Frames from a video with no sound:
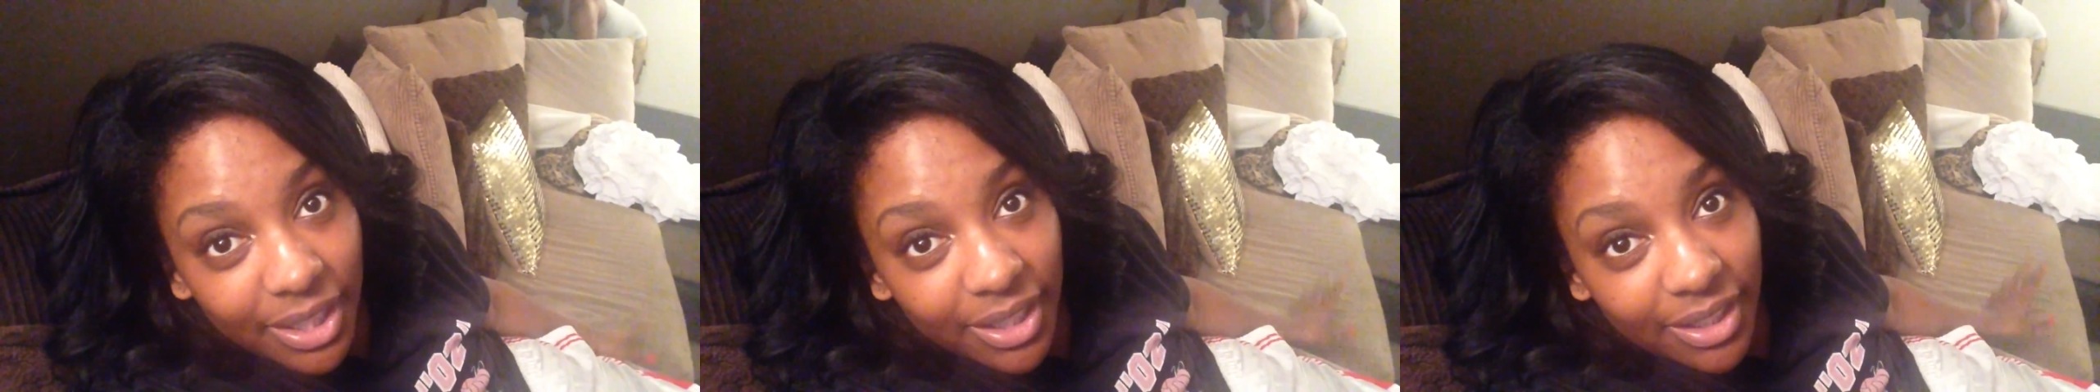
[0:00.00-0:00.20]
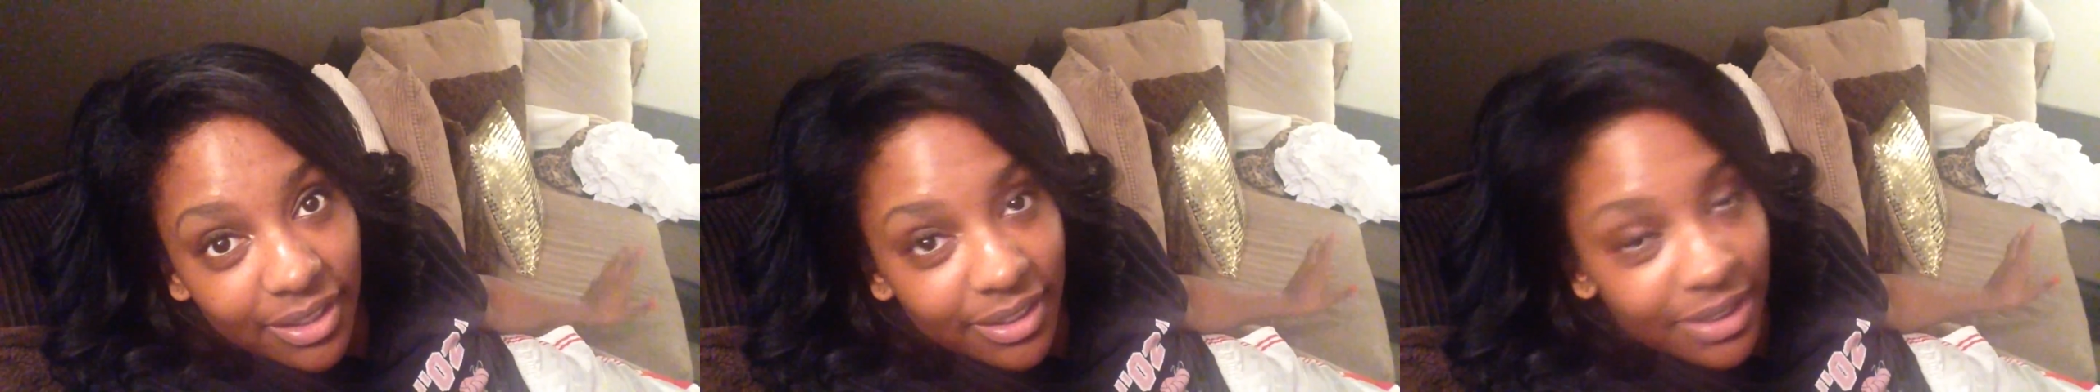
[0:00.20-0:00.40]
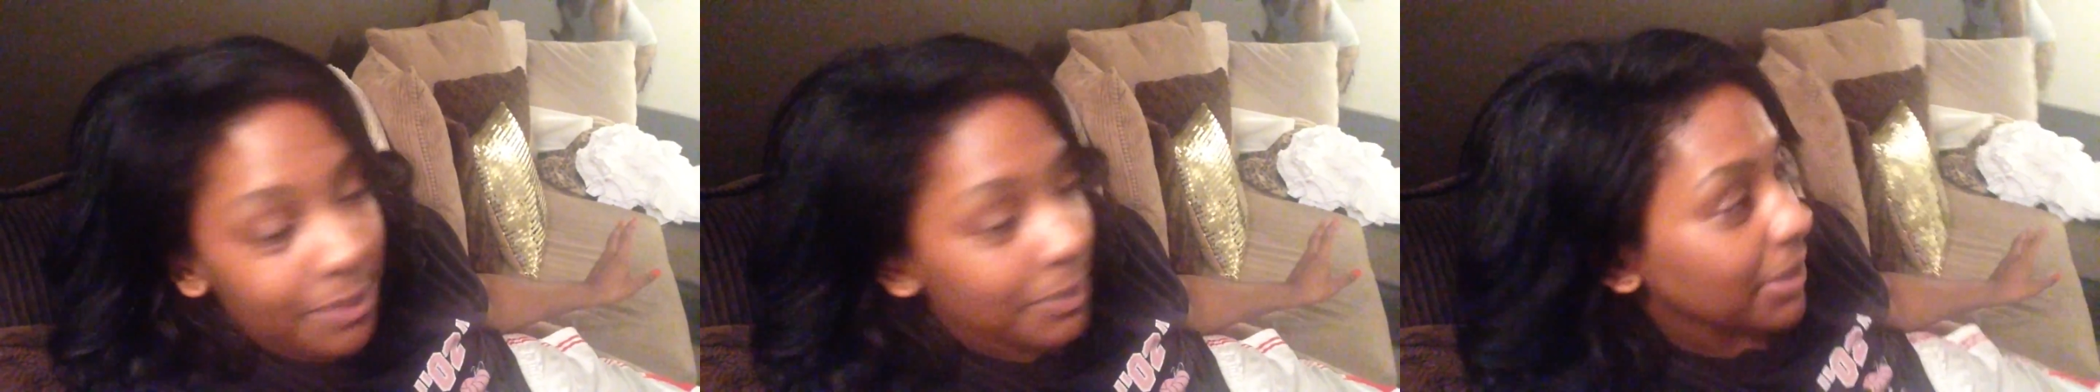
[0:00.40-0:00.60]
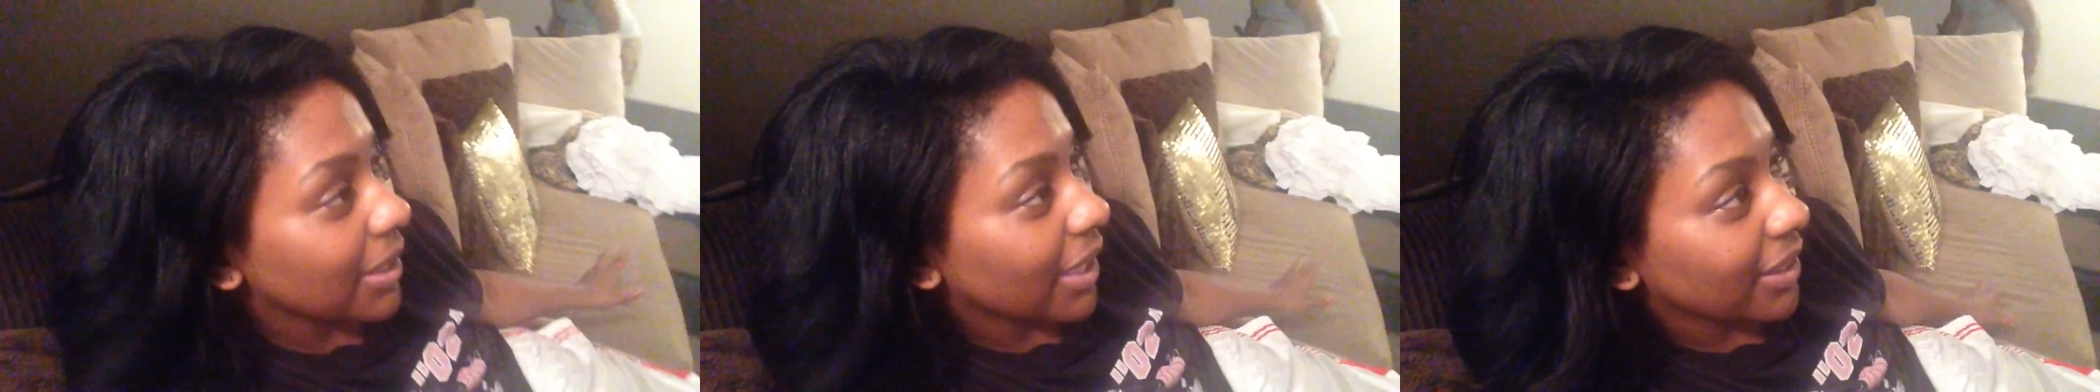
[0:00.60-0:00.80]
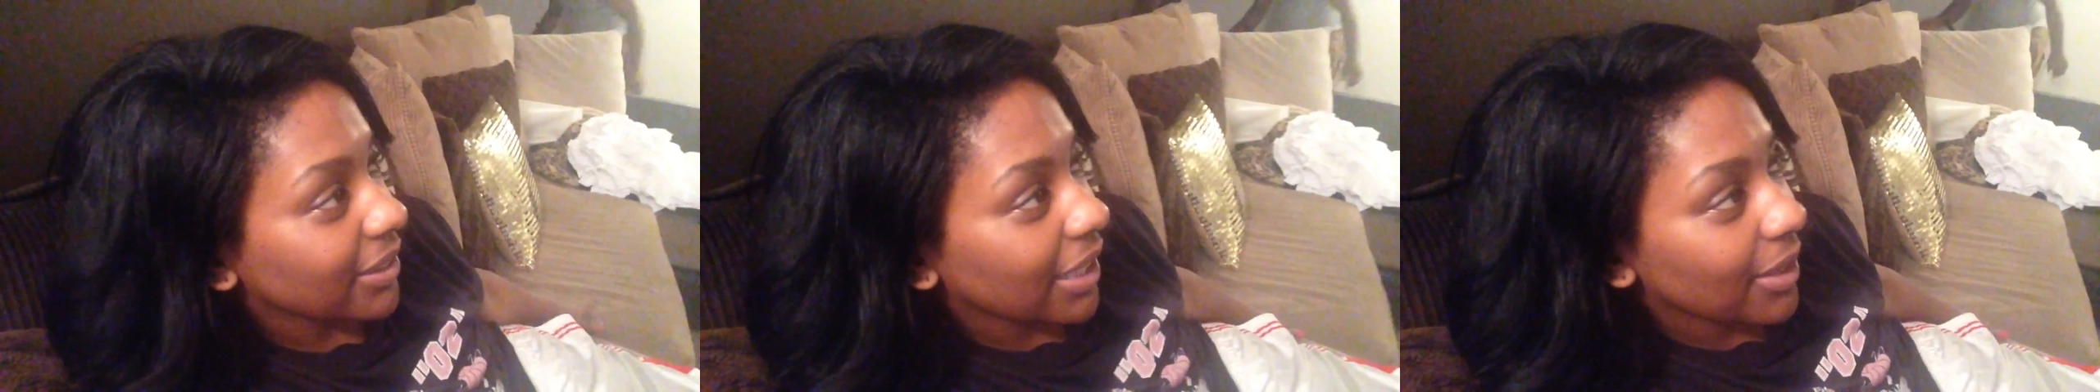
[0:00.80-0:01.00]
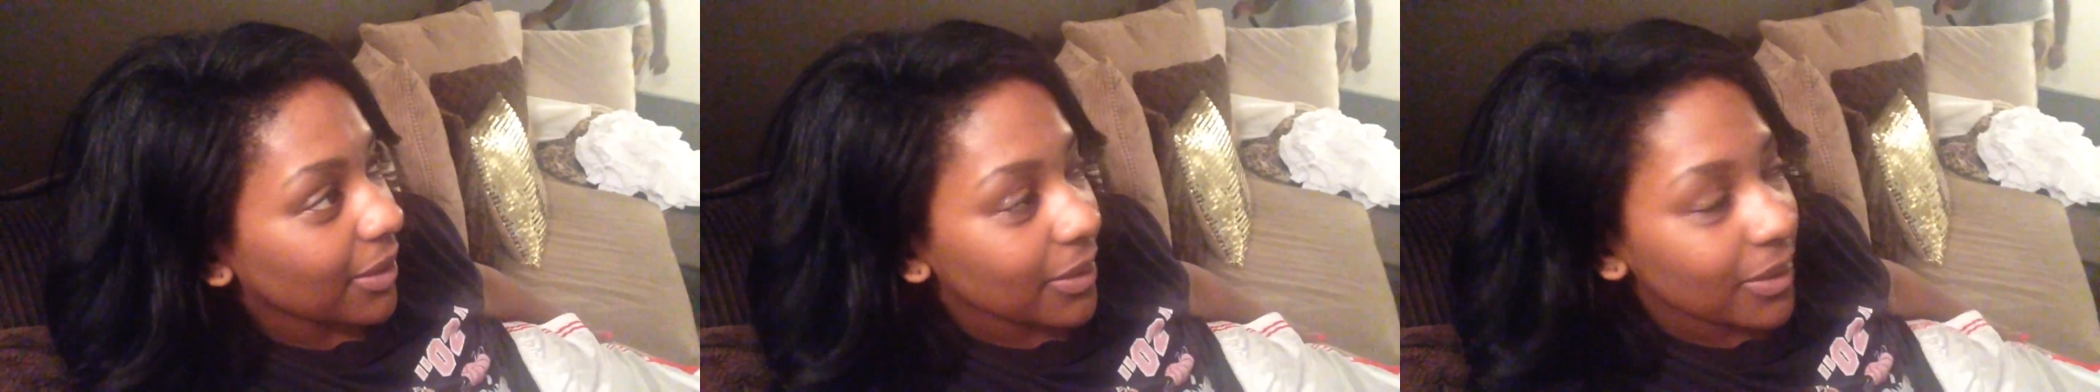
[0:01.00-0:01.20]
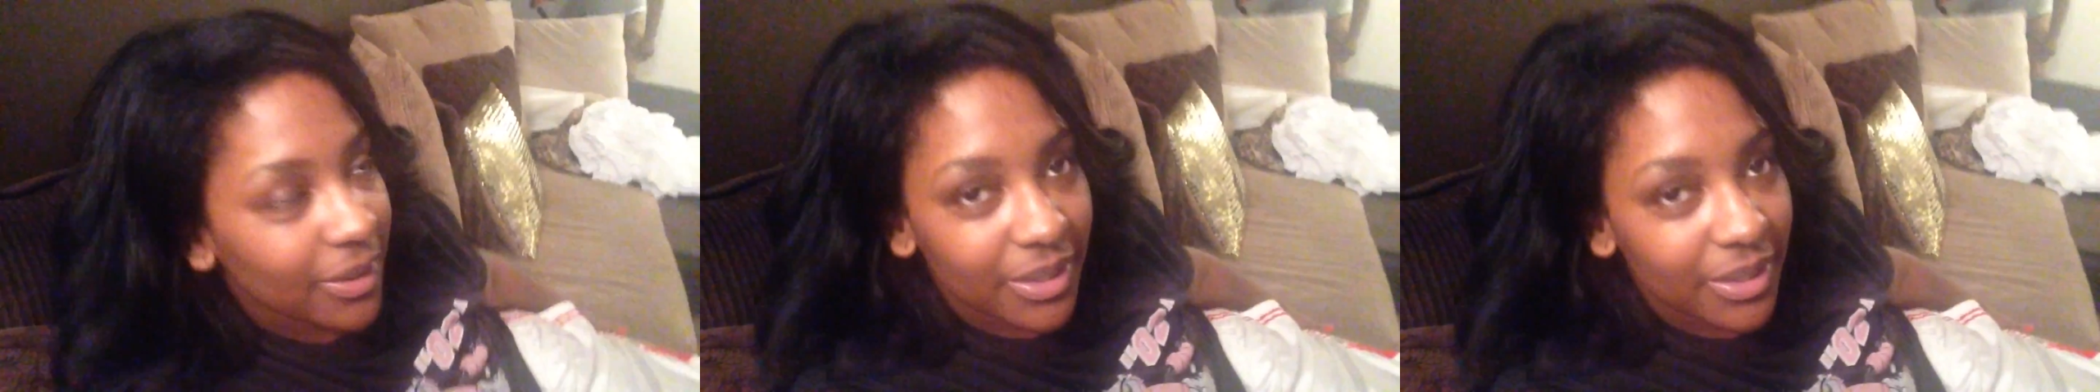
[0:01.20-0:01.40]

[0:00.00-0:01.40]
Like he been knocked out.